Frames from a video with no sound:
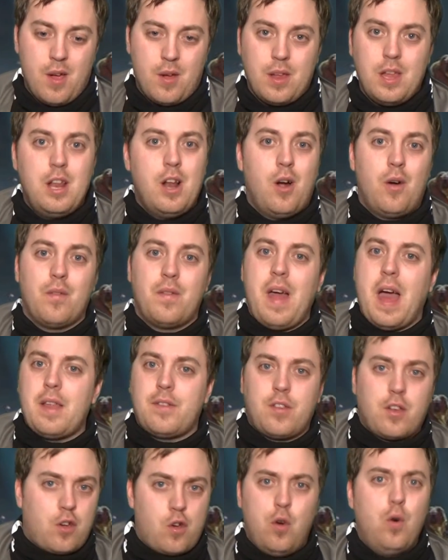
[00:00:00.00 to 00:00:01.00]
You know,
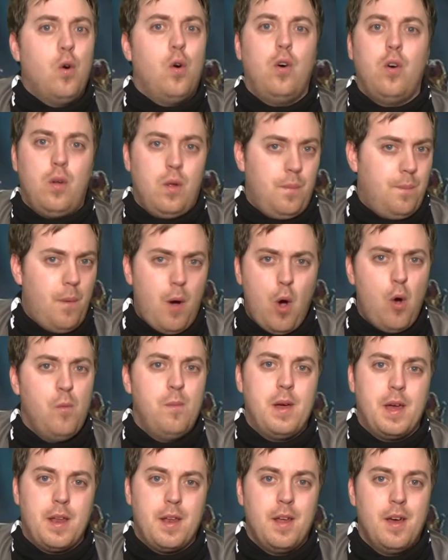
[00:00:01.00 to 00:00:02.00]
that's a cool
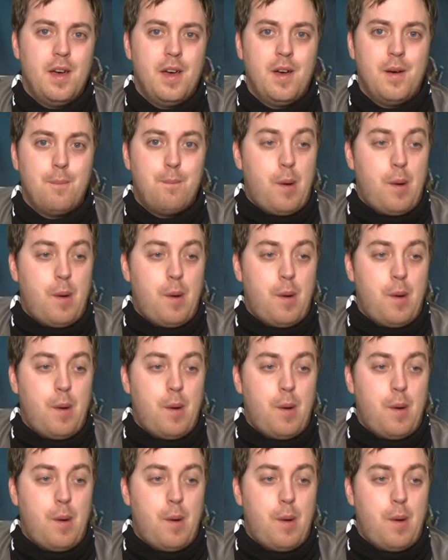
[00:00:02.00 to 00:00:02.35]
moment.